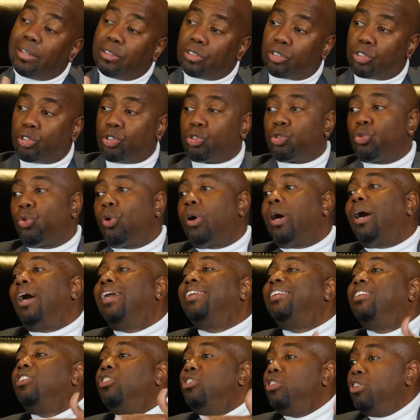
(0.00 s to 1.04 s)
ensure
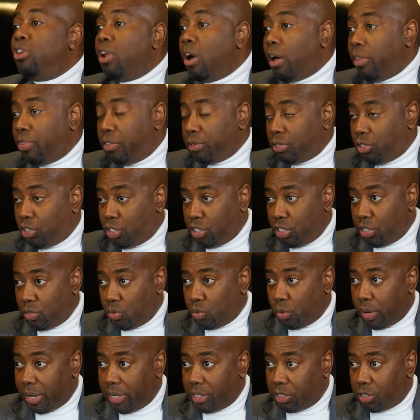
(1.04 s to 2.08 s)
another
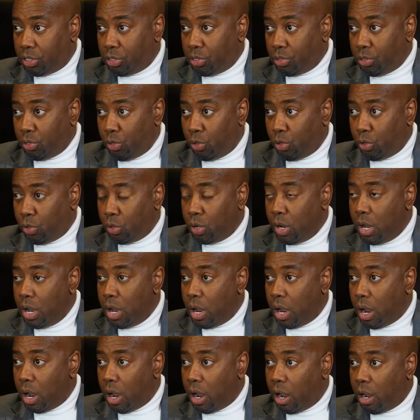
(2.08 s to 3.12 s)
generational
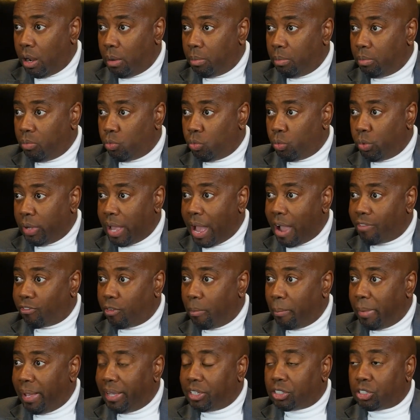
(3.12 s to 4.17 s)

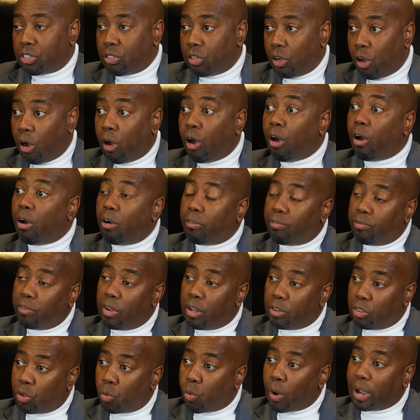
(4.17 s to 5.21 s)
reaffirmation of
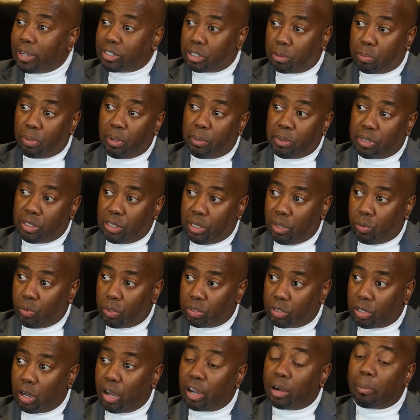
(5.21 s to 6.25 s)
the white supremacy that we're
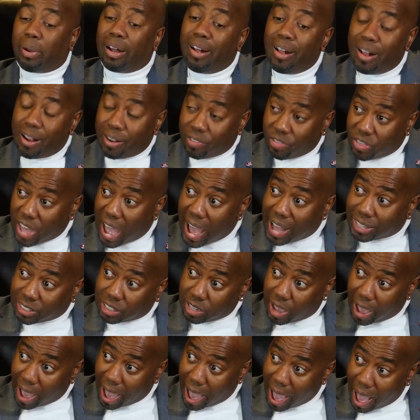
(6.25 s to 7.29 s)
talking about. That's
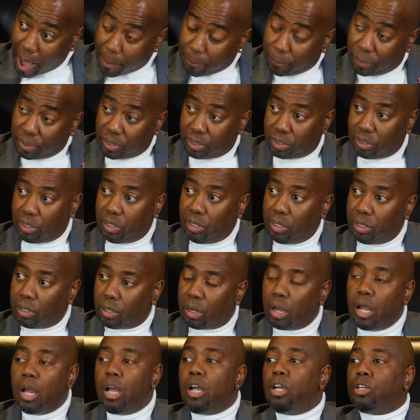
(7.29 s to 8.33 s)
happening
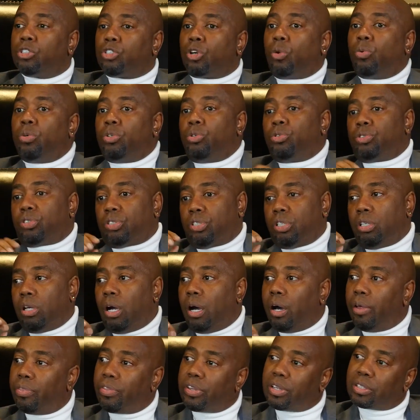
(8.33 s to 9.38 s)
here. So when you see
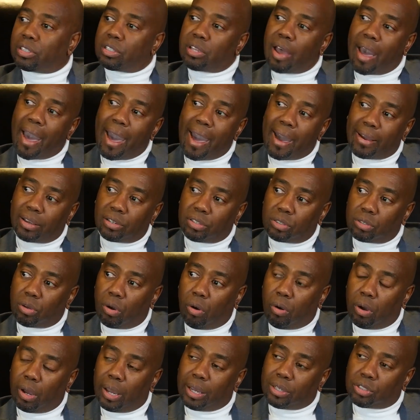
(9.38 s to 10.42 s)
all the attacks
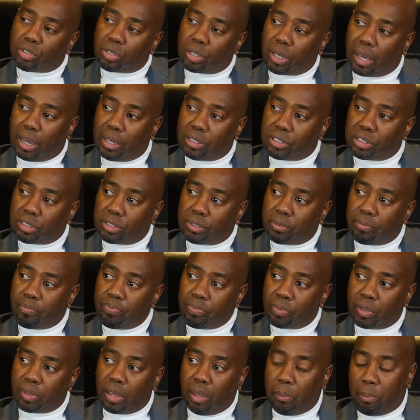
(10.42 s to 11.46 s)
on education
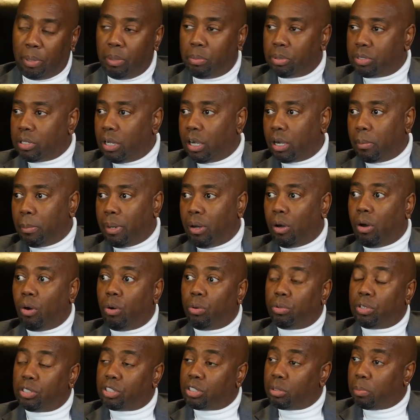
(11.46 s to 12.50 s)
and people talk about,
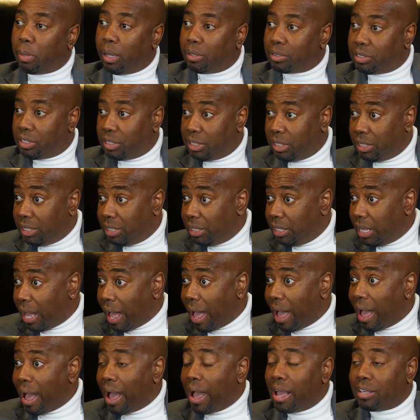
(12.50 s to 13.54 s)
oh, this is about
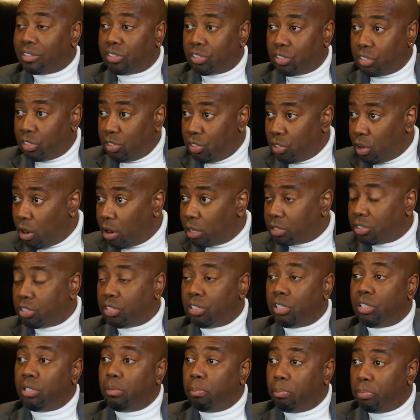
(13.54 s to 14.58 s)
DEI,
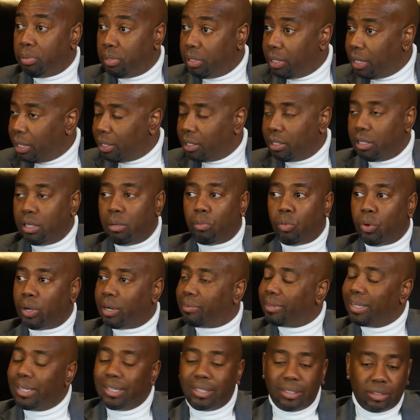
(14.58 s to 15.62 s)
CRT, BLM,
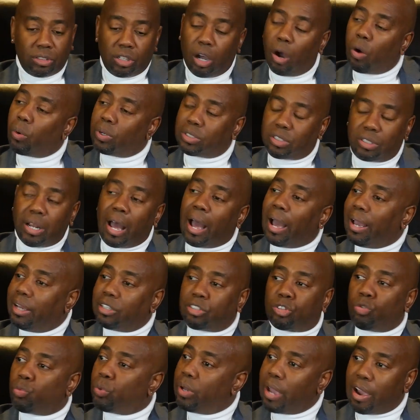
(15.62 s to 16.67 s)
whatever. No, it's not. It's
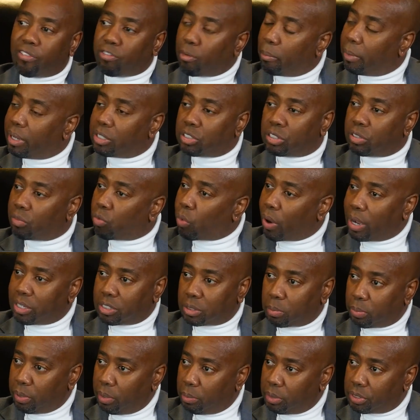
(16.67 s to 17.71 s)
the reaffirmation of white
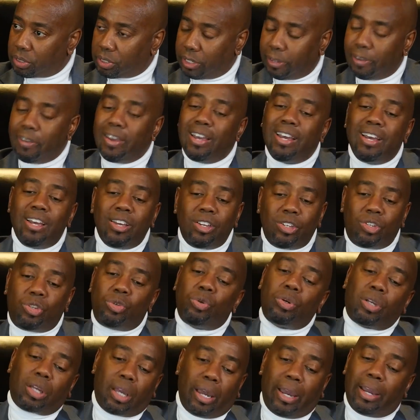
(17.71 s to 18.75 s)
supremacy.
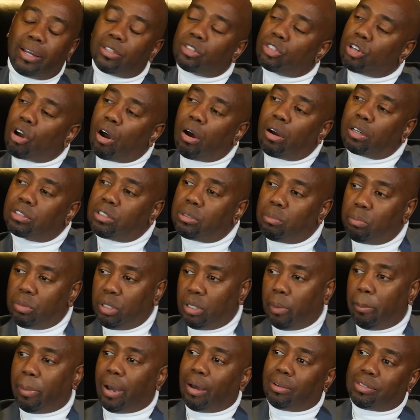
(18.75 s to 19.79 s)
You can't talk to me
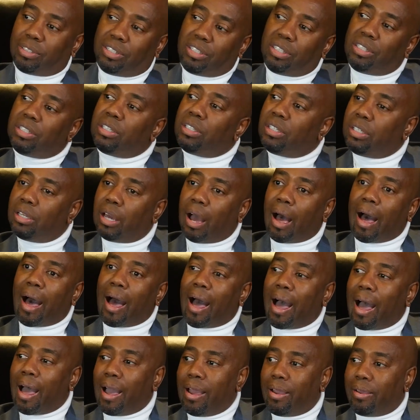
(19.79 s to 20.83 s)
about
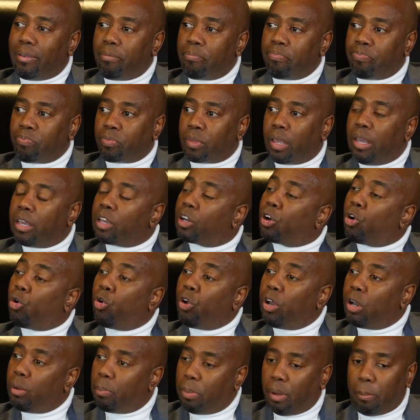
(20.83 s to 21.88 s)
DEI and
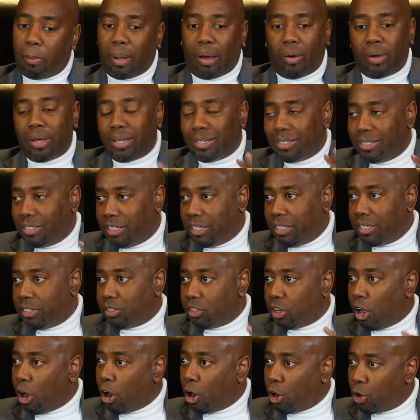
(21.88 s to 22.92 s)
quip about
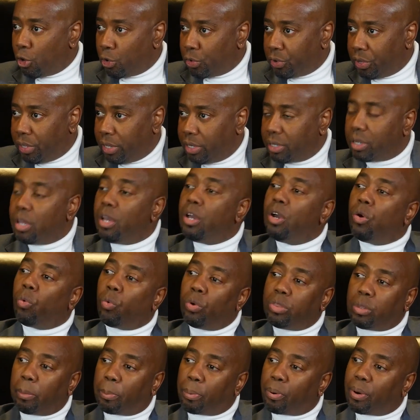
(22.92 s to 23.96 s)
didn't earn it
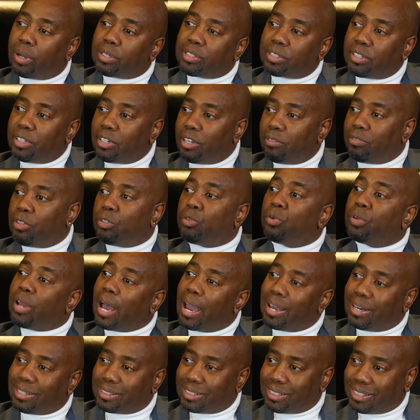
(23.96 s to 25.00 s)
when the president of the
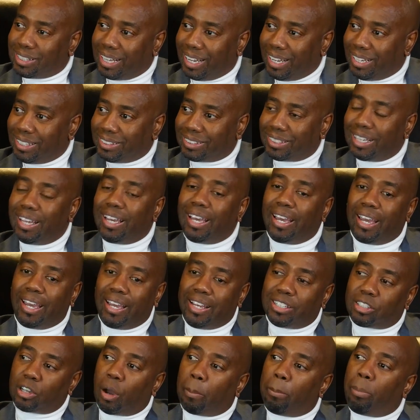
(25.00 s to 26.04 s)
United States
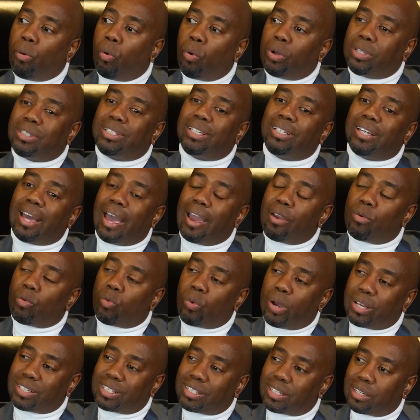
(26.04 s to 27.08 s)
is appointing a
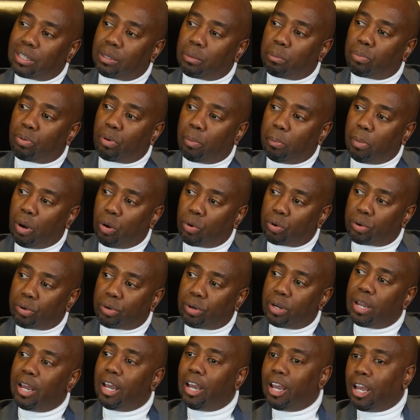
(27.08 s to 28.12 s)
wrestling
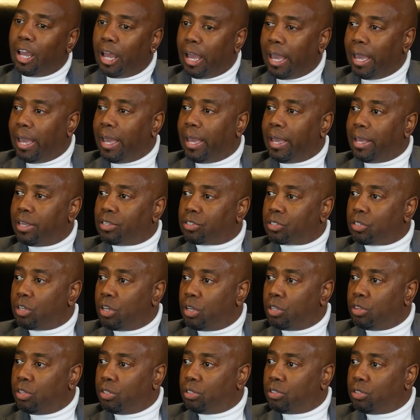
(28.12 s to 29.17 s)
promoter as
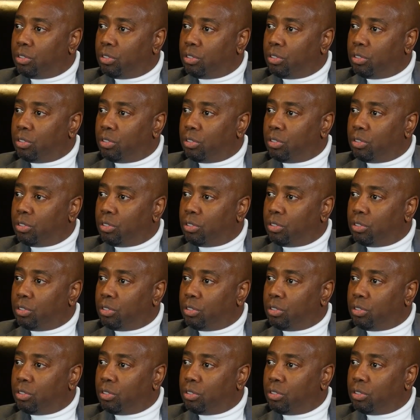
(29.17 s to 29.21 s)
the